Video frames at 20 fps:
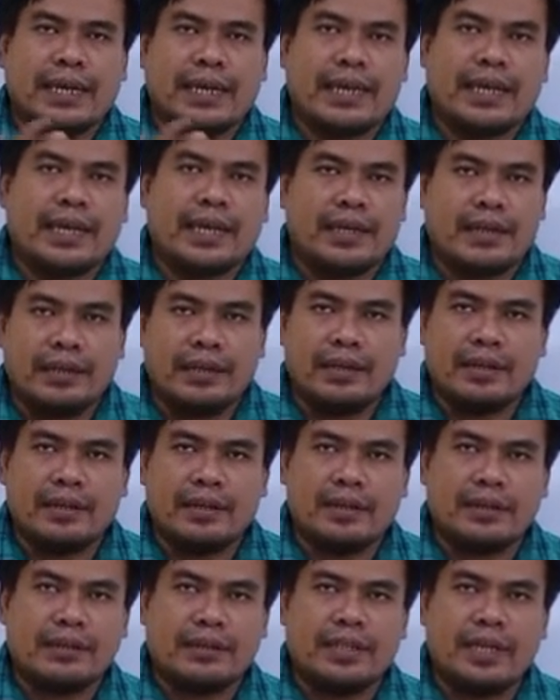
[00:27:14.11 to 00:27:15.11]
and
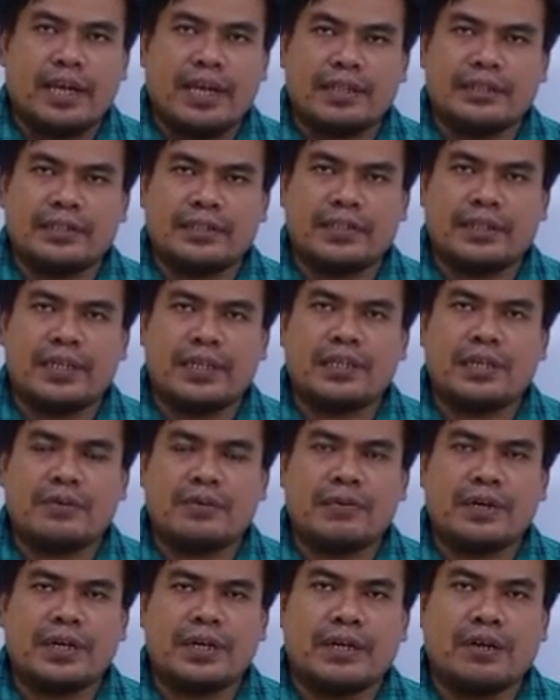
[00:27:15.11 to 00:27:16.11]
the exterior
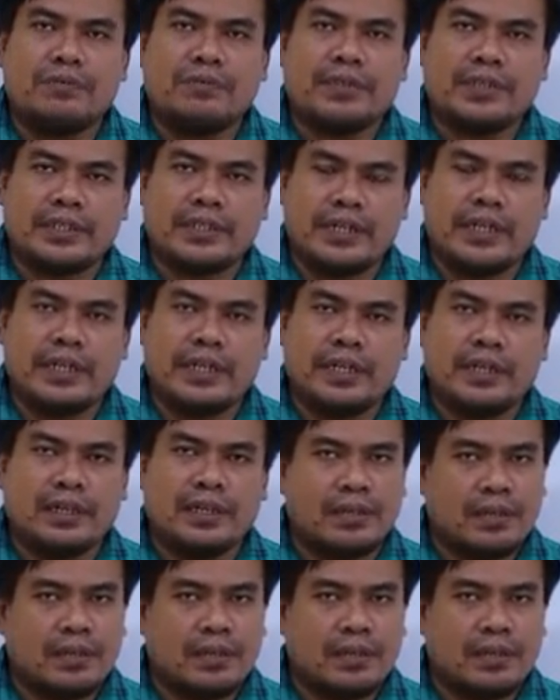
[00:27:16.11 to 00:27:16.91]
covering of the tree,